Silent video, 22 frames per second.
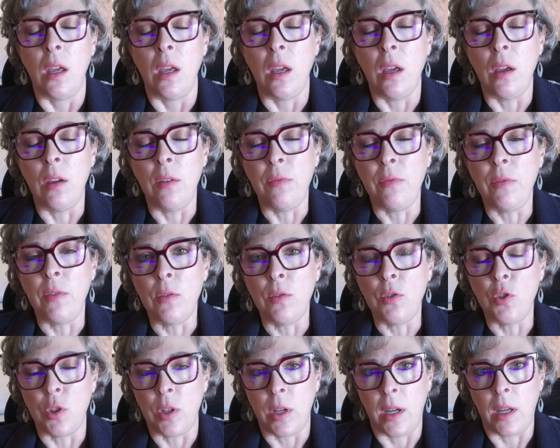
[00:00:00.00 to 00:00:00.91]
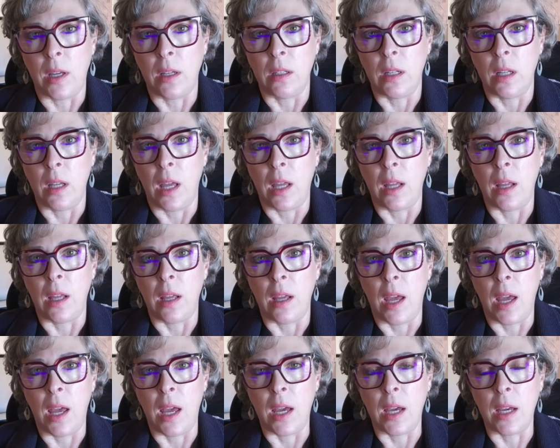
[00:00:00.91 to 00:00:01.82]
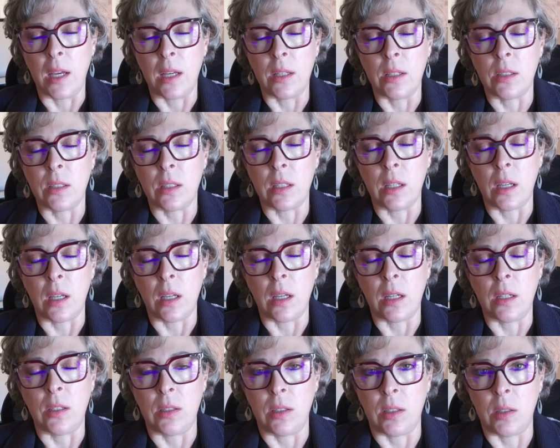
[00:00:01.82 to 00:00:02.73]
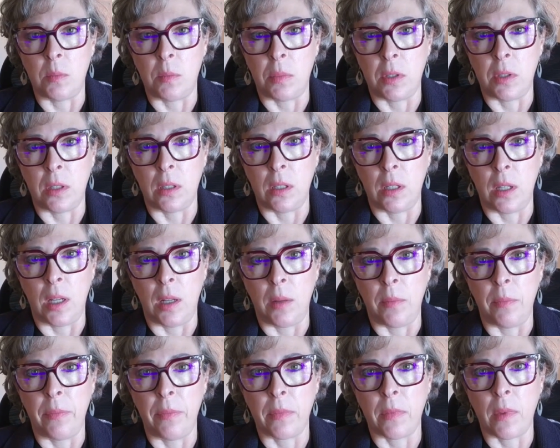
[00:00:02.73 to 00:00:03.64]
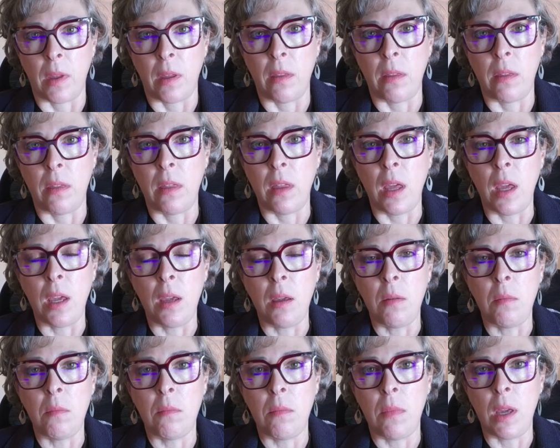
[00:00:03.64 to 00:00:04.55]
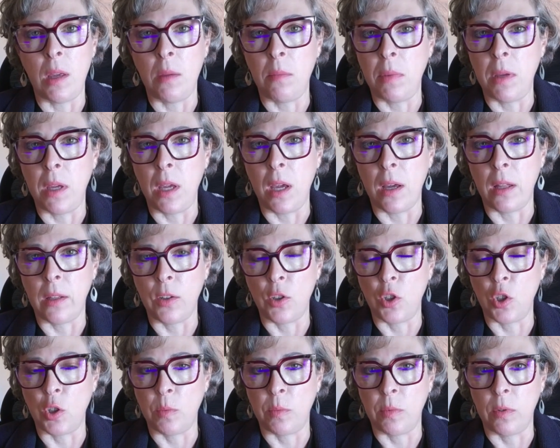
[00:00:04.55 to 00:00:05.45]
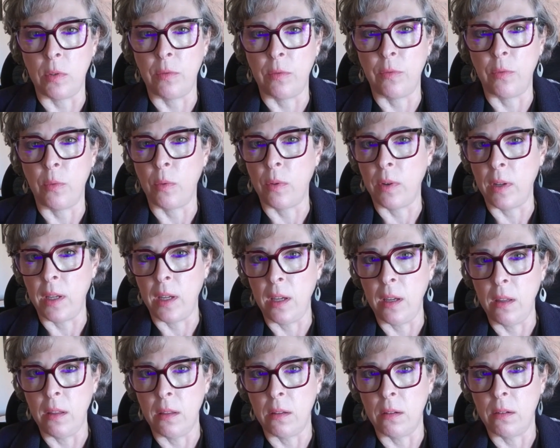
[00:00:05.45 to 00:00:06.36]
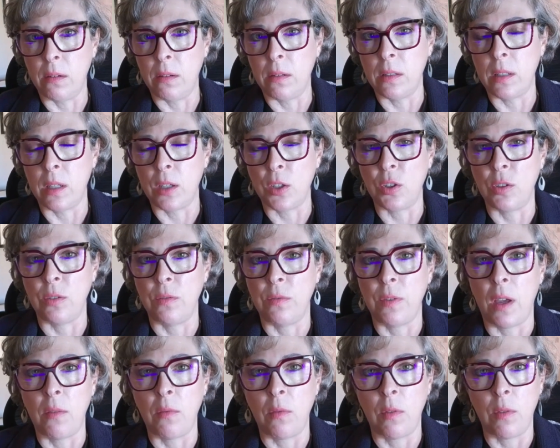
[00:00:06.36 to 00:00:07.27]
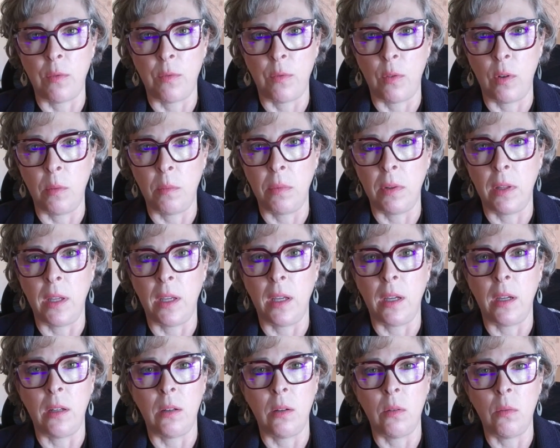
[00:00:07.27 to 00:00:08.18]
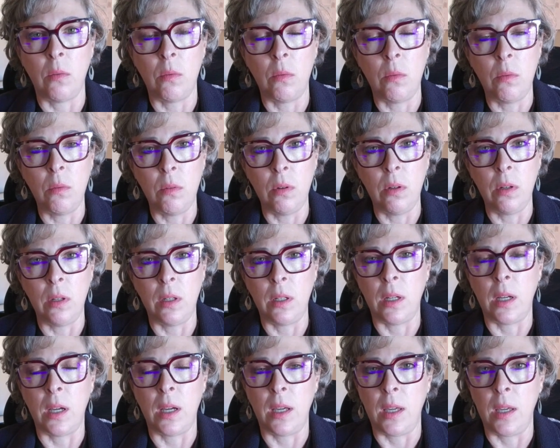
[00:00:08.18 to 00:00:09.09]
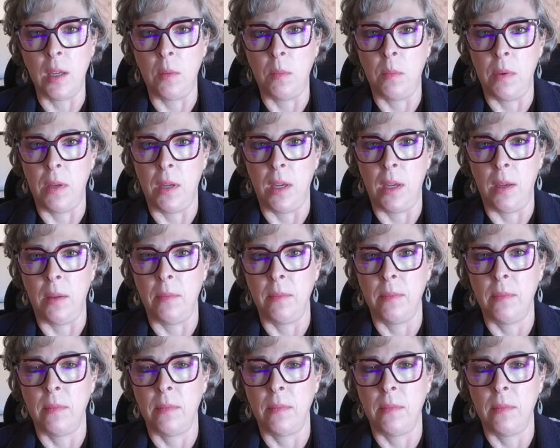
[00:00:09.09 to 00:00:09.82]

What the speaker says: If your child has a disability, they may be eligible for either a Section 504 plan or an IEP.